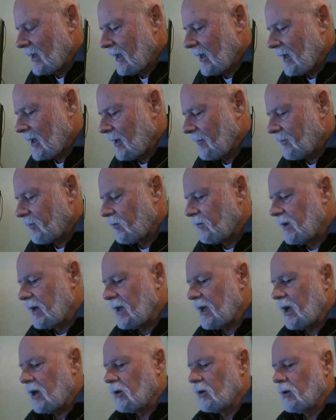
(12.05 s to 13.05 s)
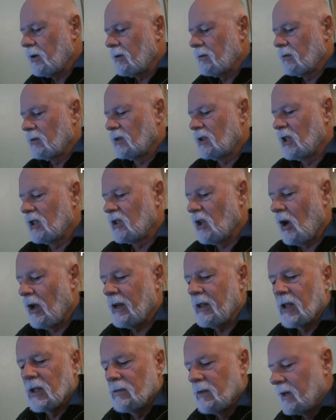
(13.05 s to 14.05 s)
video,
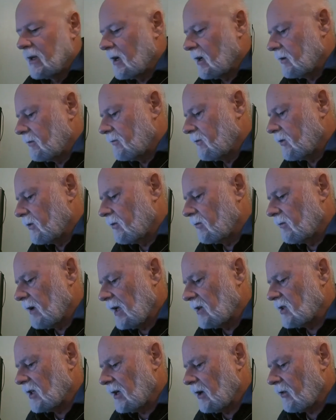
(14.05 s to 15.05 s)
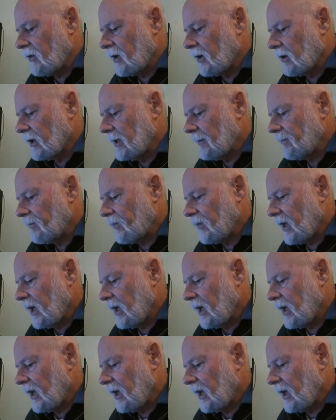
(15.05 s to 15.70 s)
designing this video for antenna theory,